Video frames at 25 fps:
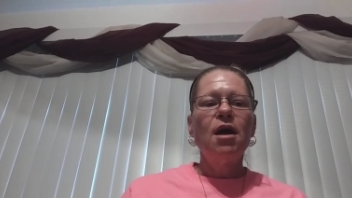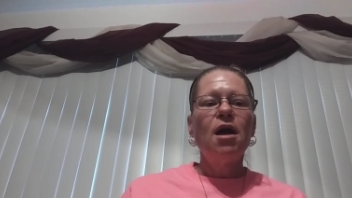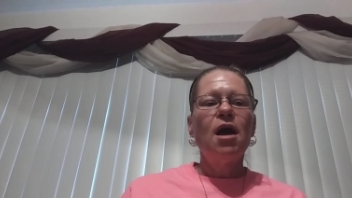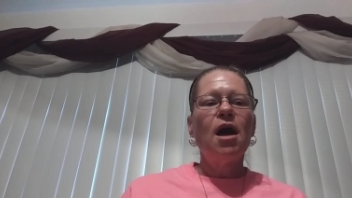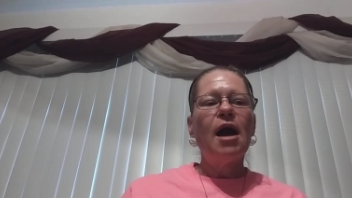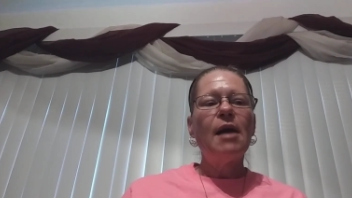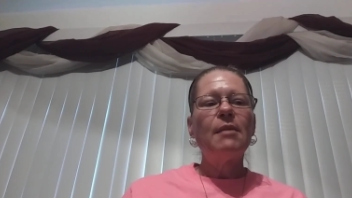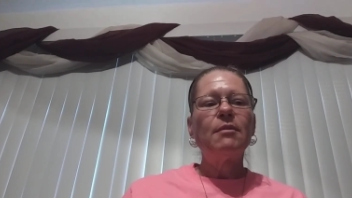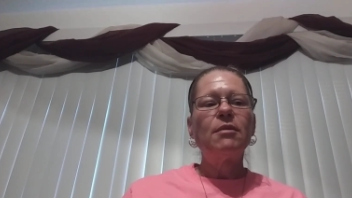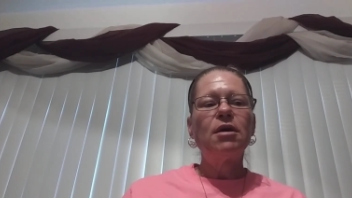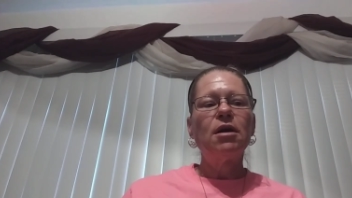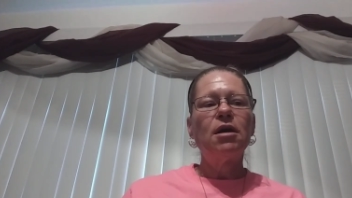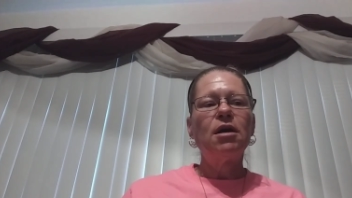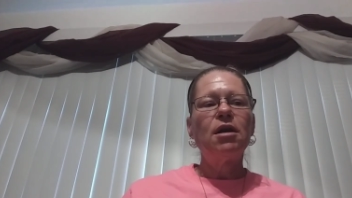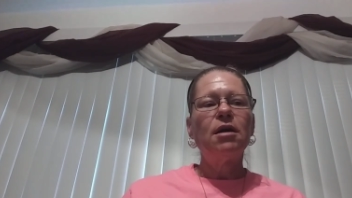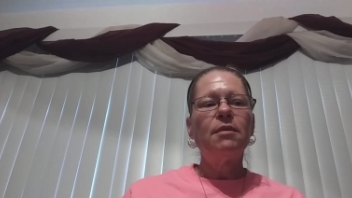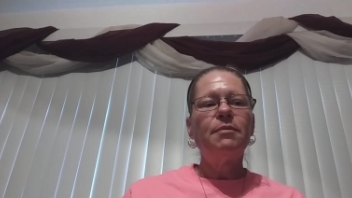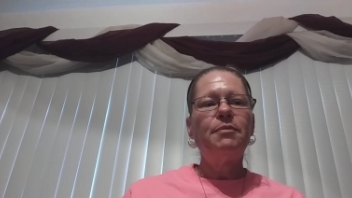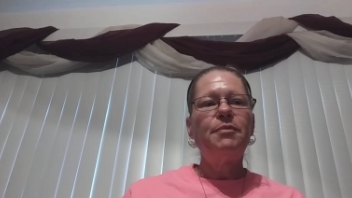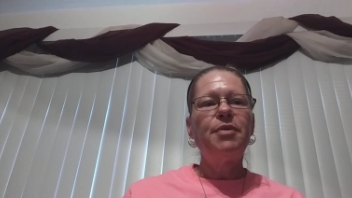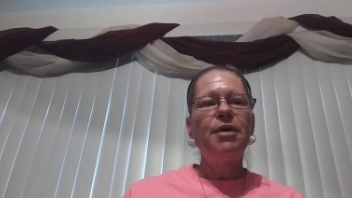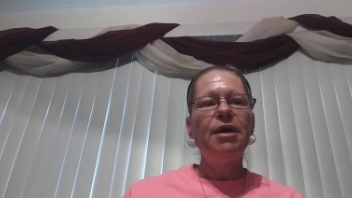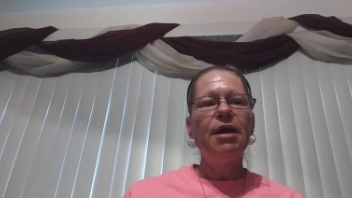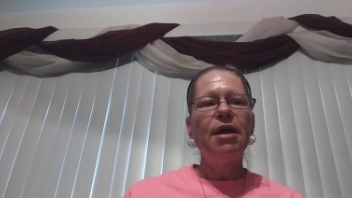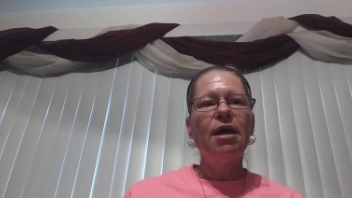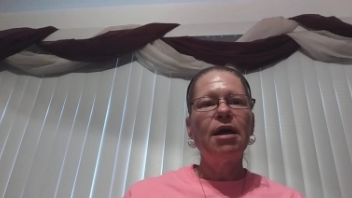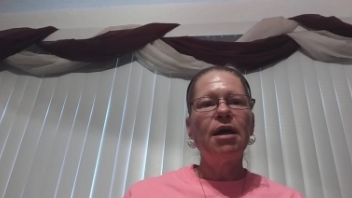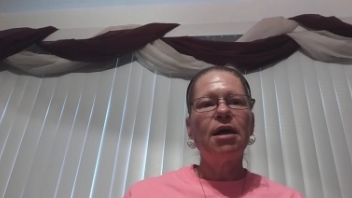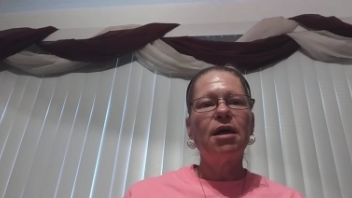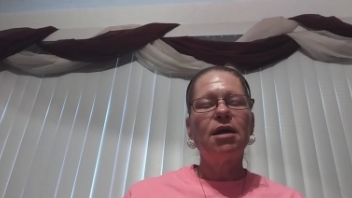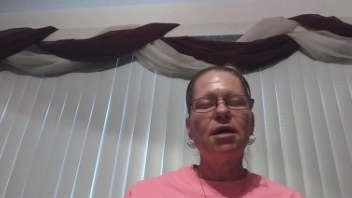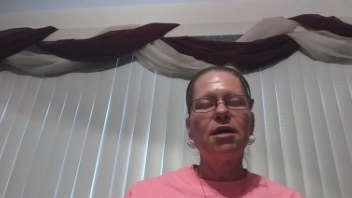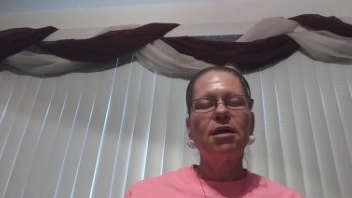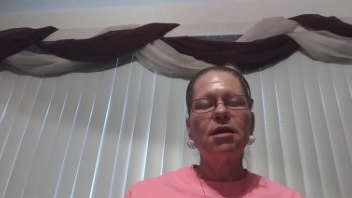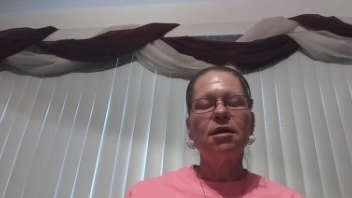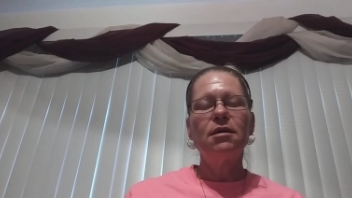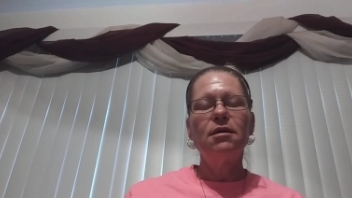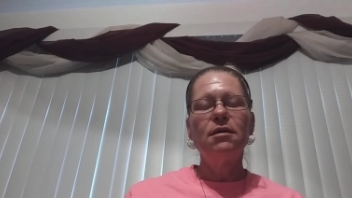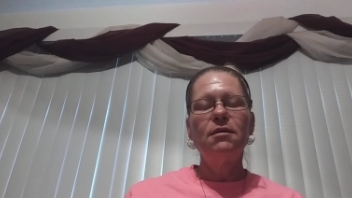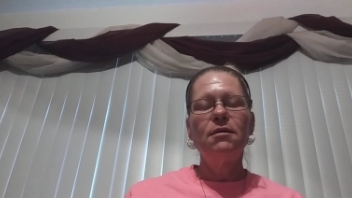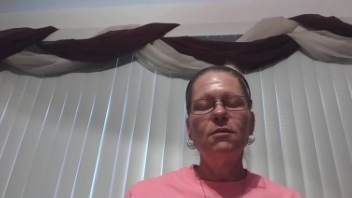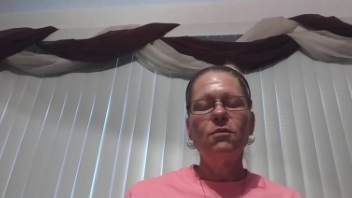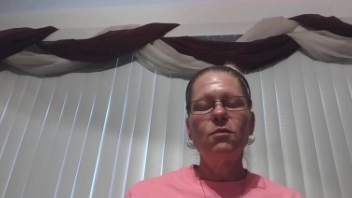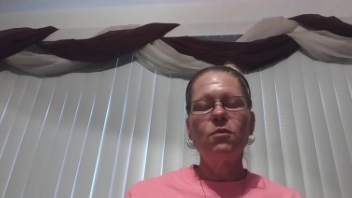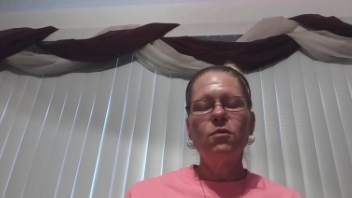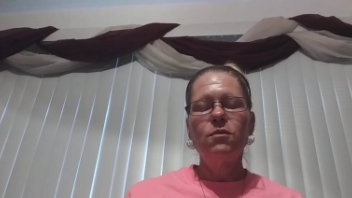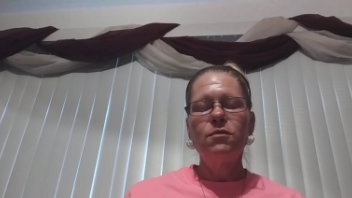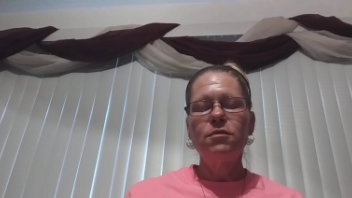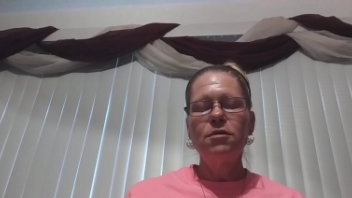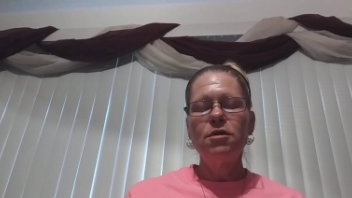I'm going to pick,
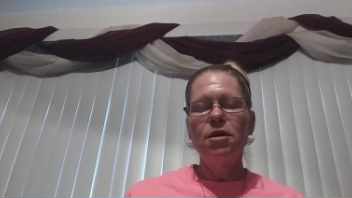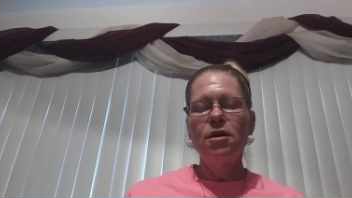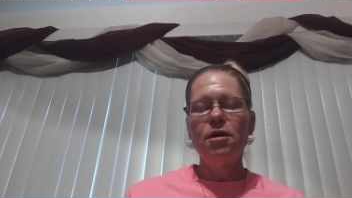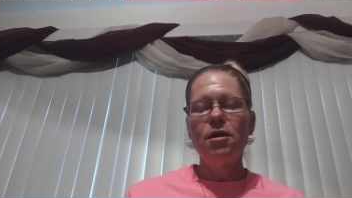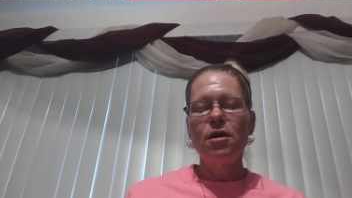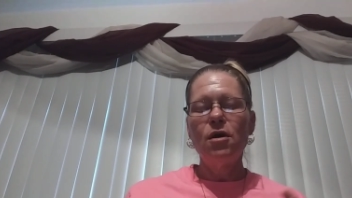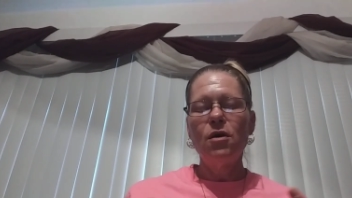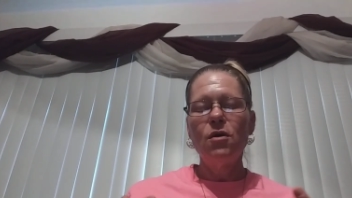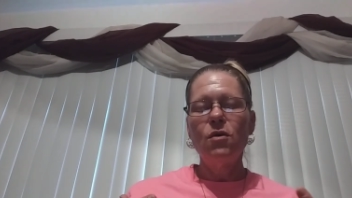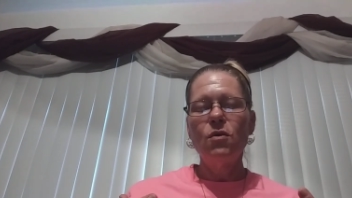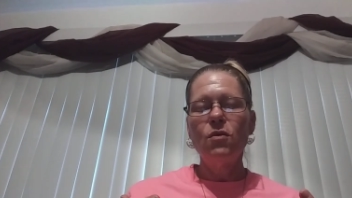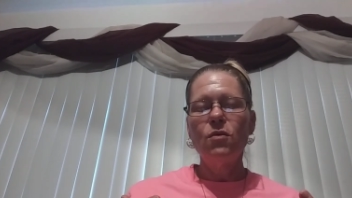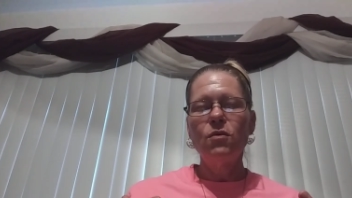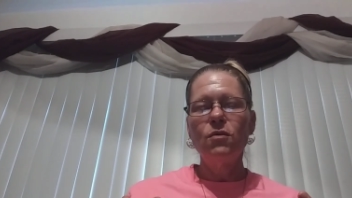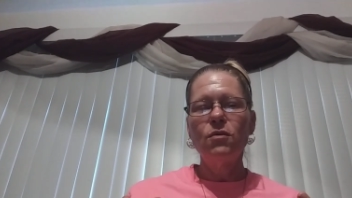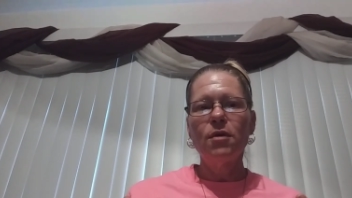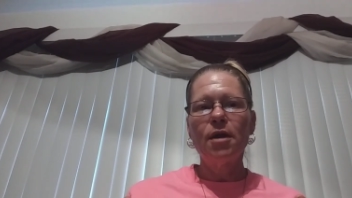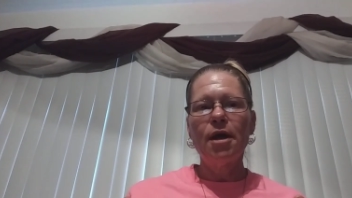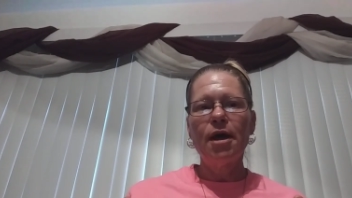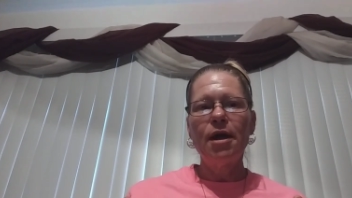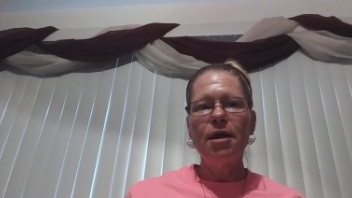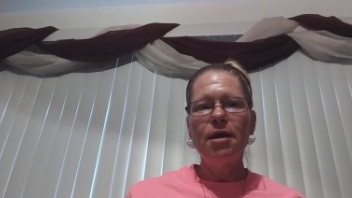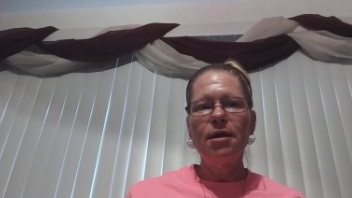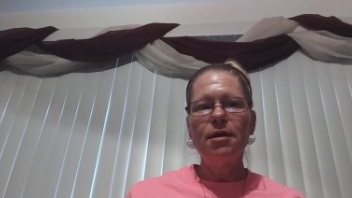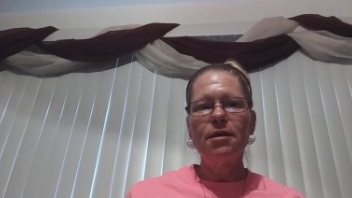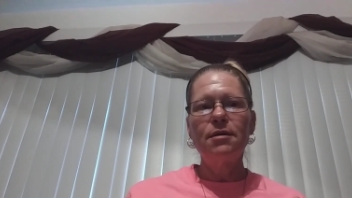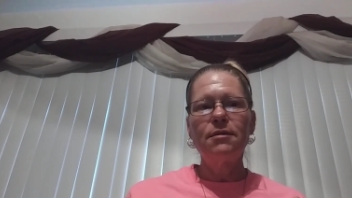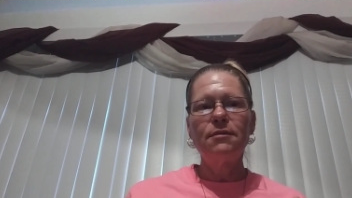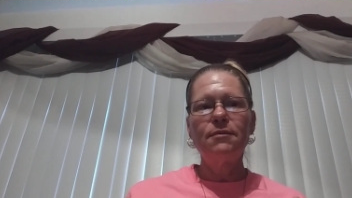you know, like